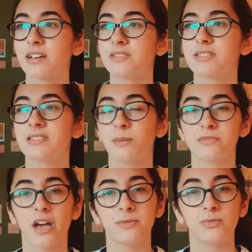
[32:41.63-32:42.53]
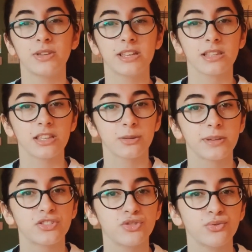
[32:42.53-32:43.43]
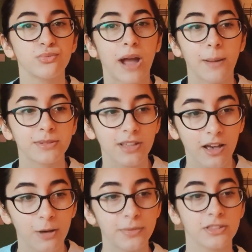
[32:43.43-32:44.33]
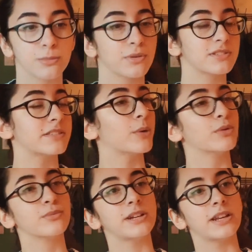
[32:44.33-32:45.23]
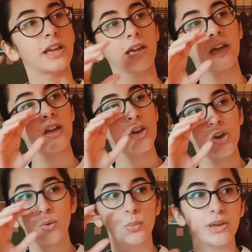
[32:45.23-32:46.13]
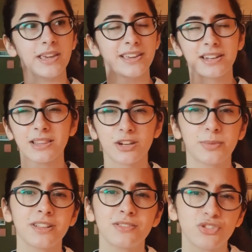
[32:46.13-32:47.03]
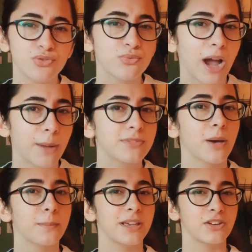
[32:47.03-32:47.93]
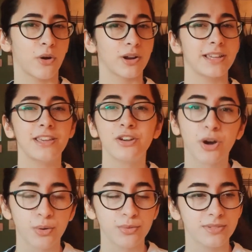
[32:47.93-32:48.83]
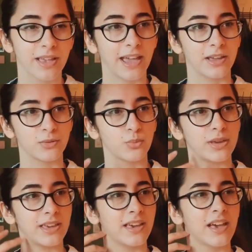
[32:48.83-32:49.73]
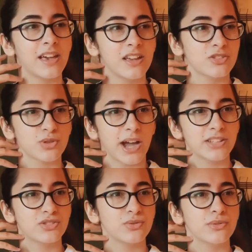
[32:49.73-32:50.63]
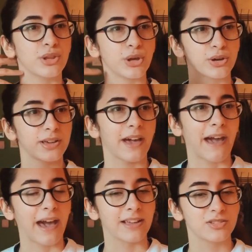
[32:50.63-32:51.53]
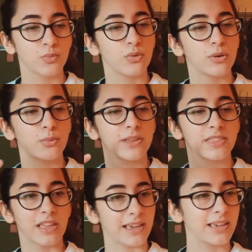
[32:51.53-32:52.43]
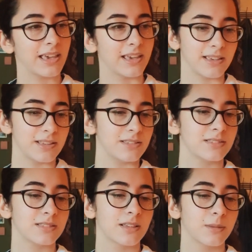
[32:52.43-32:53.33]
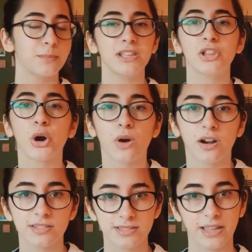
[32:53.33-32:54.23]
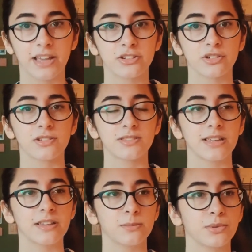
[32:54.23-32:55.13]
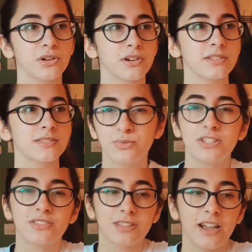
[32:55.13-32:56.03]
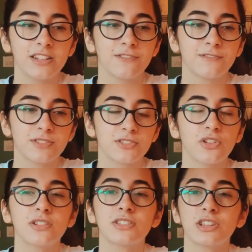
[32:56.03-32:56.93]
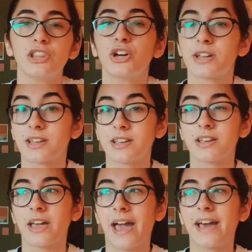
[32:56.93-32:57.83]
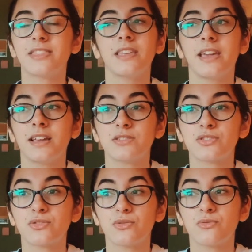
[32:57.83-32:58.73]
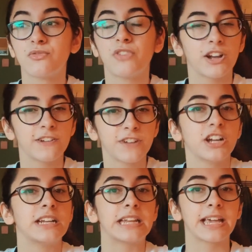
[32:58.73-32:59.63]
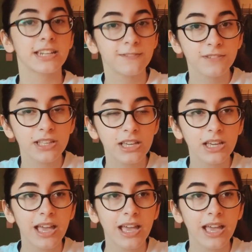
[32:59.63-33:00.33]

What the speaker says: sometimes we get a little bit too wrapped up in the books that we're reading. We get a little bit too wrapped up in our egos, and we try to look at what we think is below our standards in books. We just kind of start to look at things very, very negatively.